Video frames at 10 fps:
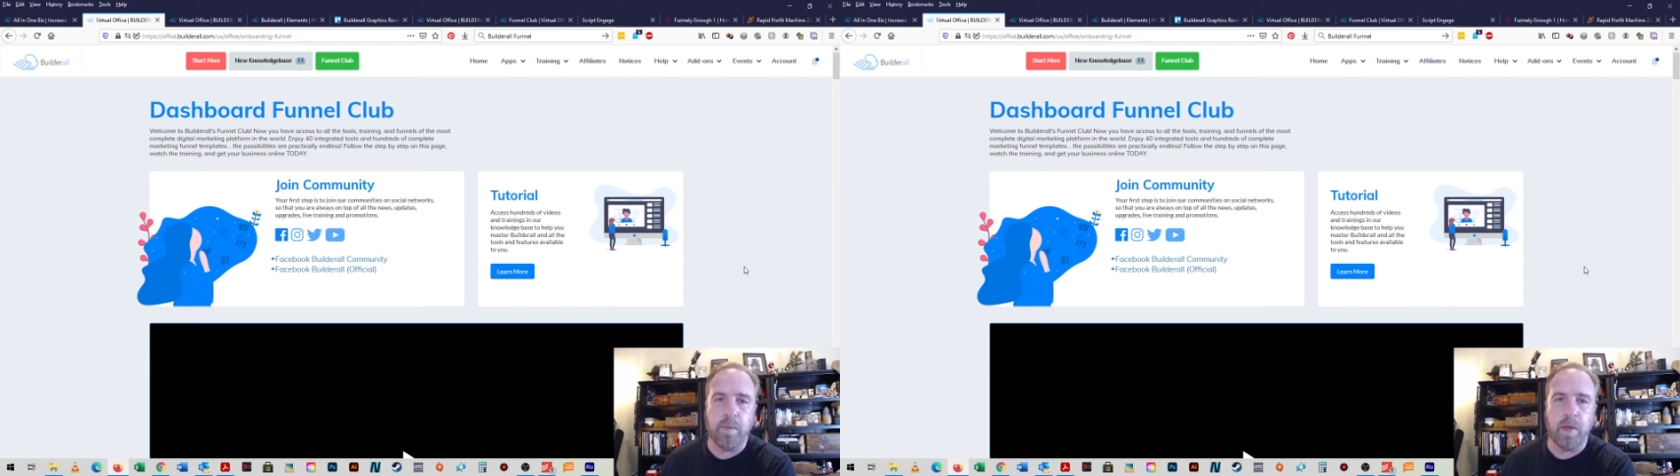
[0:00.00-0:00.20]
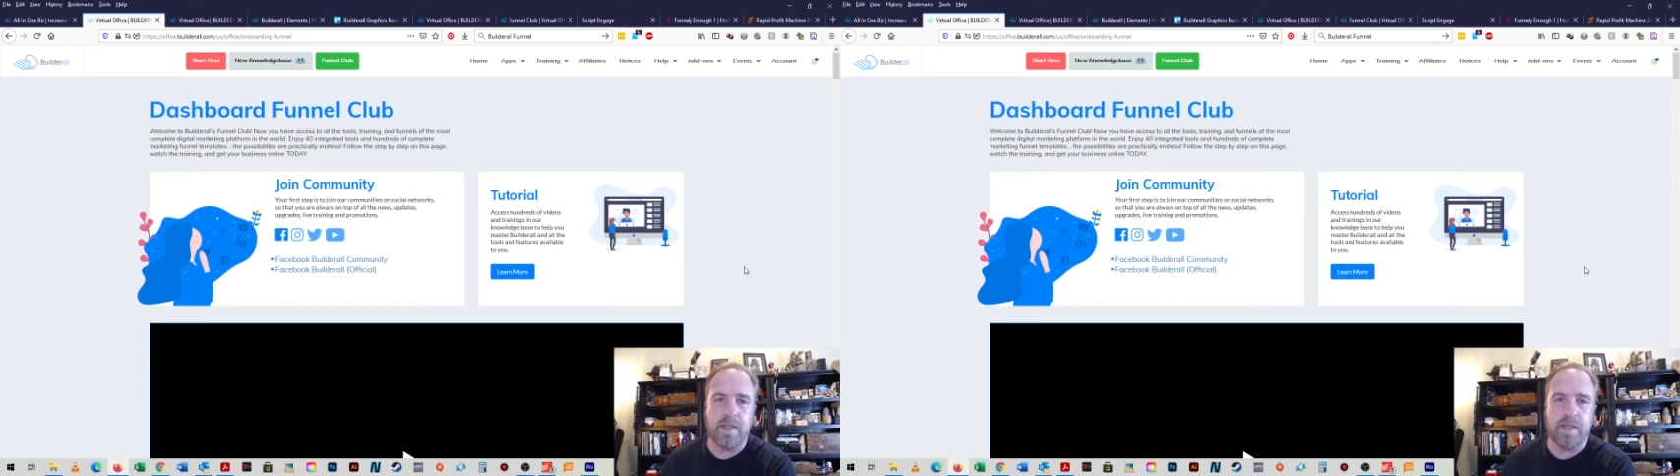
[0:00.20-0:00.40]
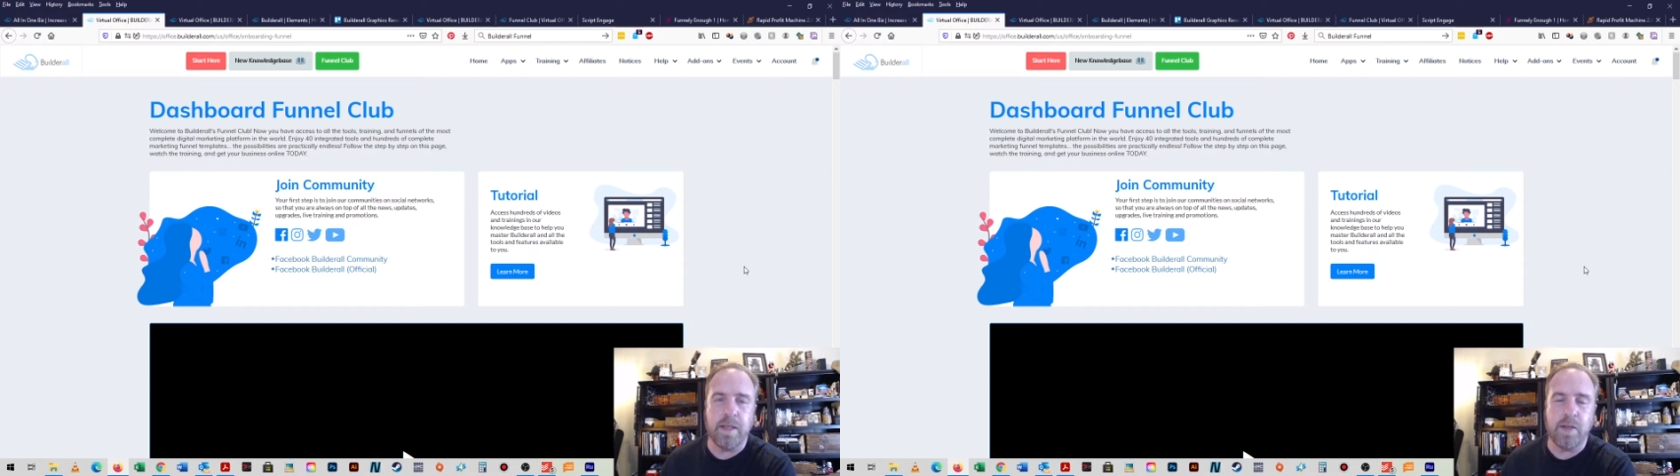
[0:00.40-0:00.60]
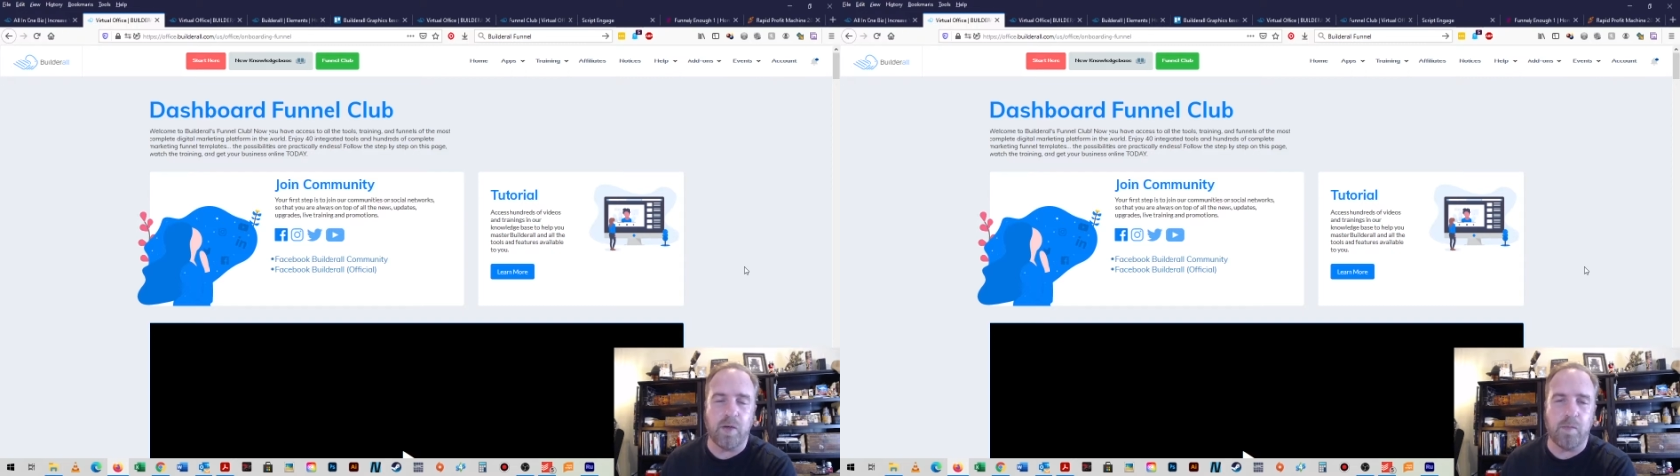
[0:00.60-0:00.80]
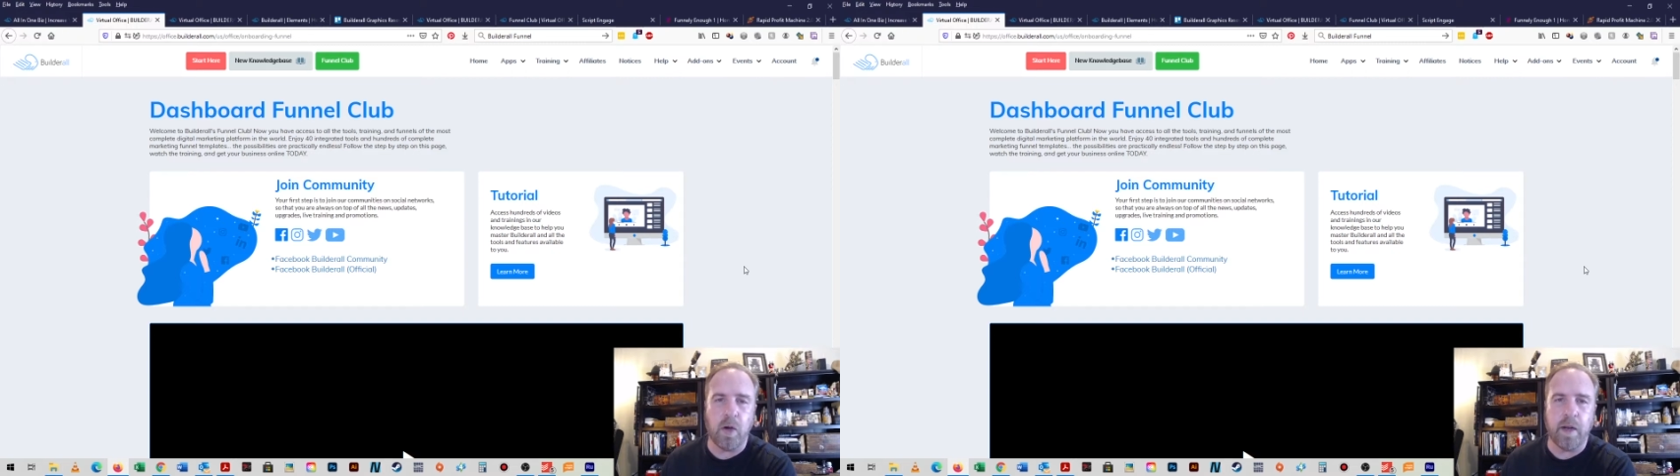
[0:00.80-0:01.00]
plus digital
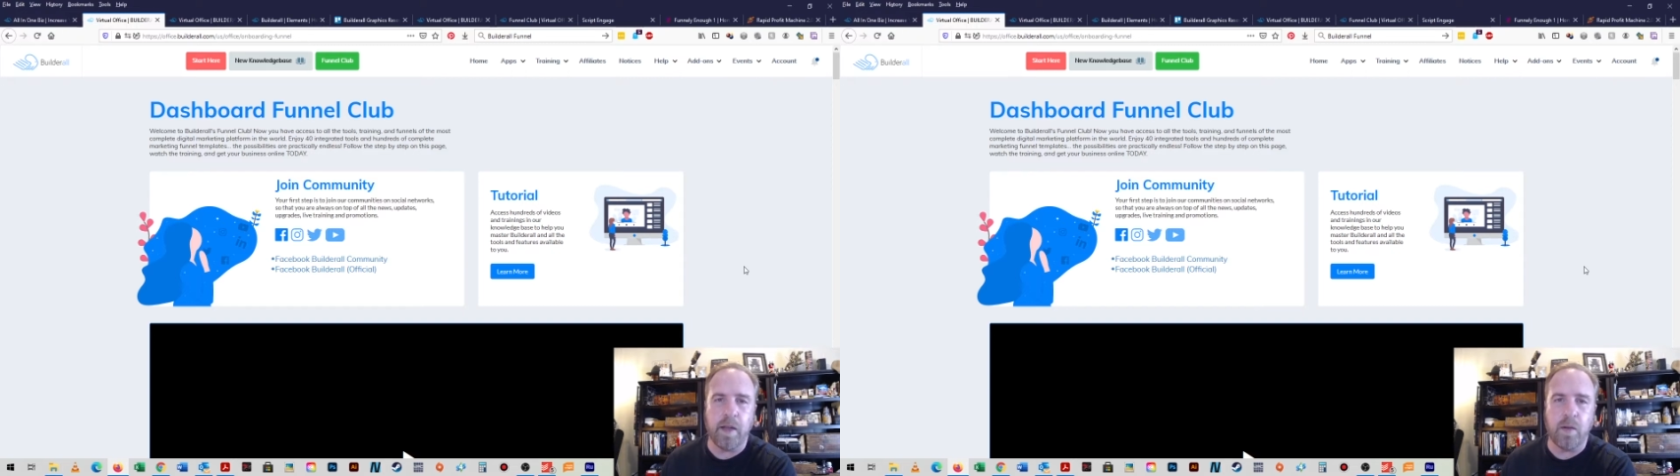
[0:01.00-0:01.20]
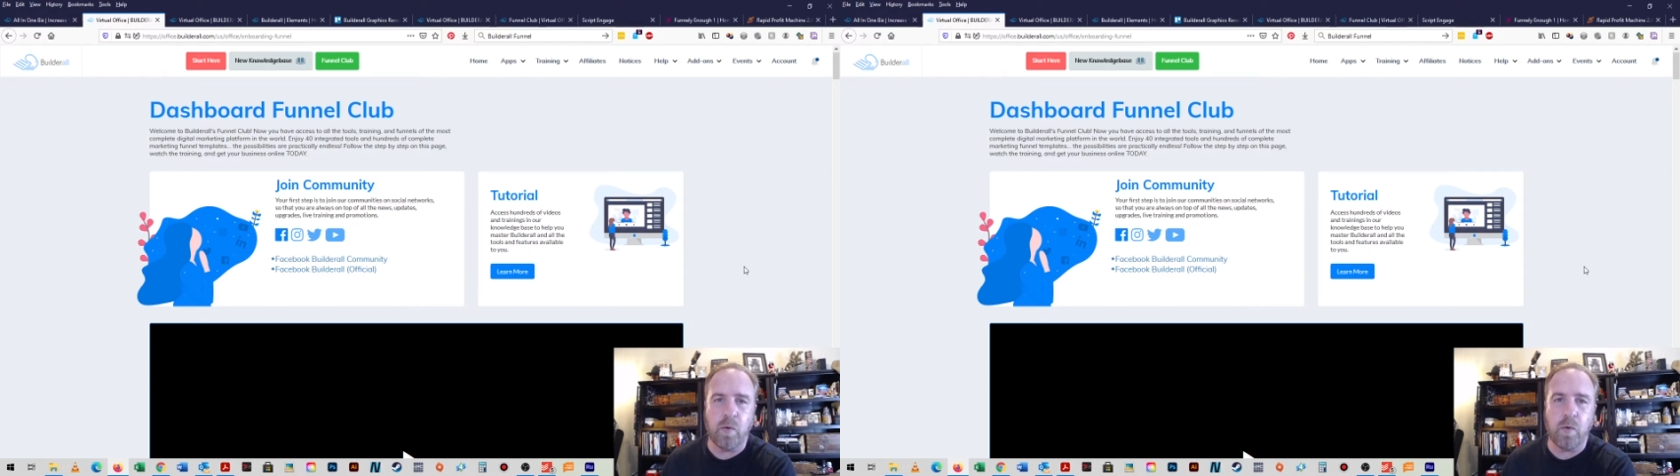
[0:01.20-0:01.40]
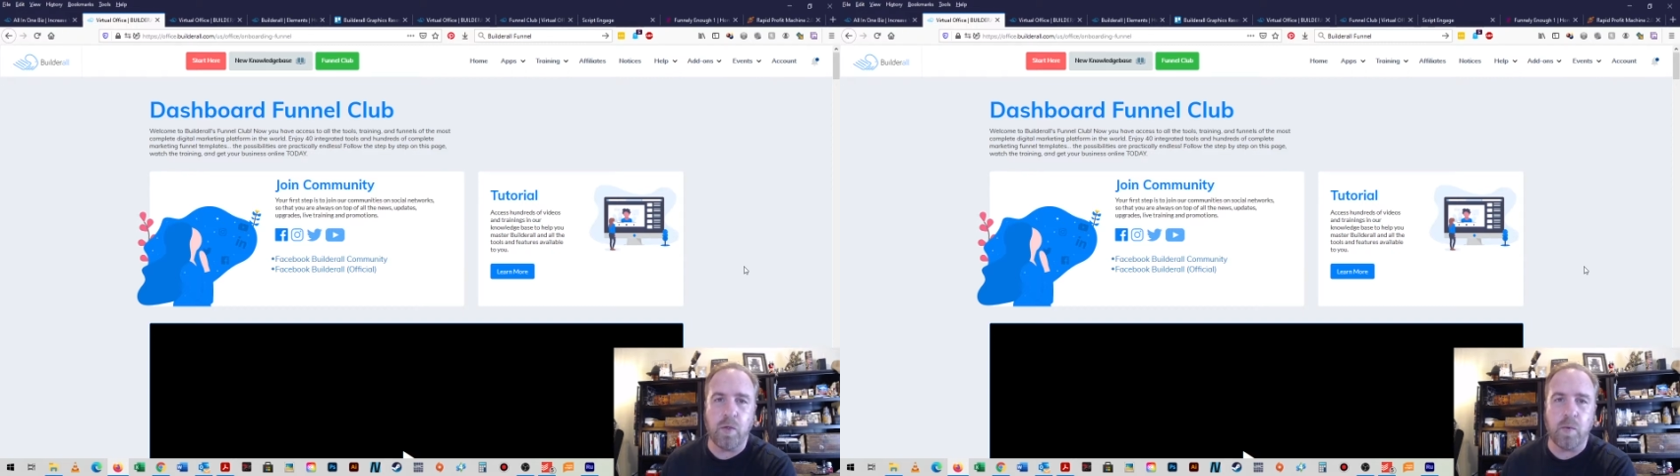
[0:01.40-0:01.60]
marketing tools,